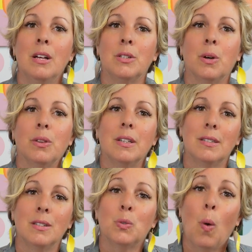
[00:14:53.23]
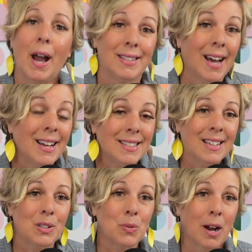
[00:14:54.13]
So this is why
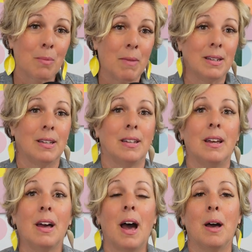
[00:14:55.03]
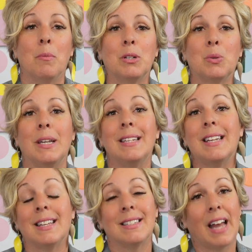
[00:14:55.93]
testing is recommended between
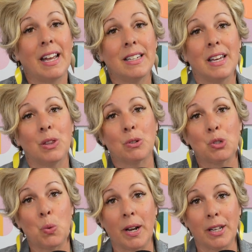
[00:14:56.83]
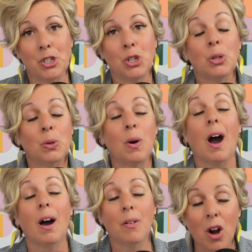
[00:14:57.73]
days 19 through 22
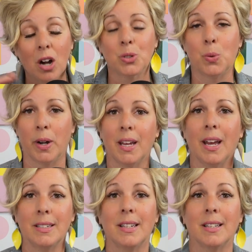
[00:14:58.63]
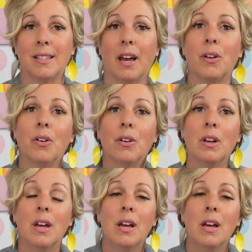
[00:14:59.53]
of our 28-day cycle.